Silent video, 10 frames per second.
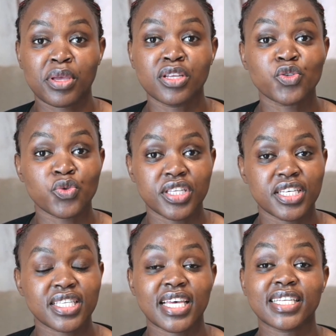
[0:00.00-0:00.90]
into
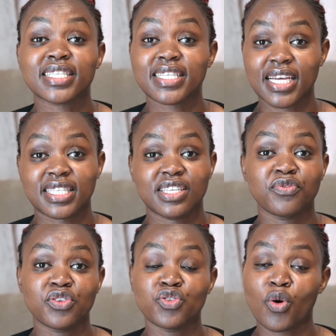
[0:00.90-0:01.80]
this and start
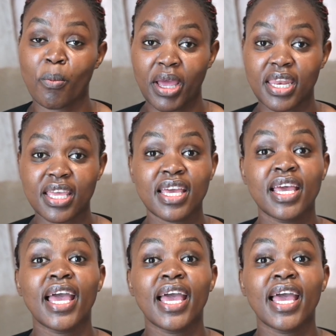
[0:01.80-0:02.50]
saving your money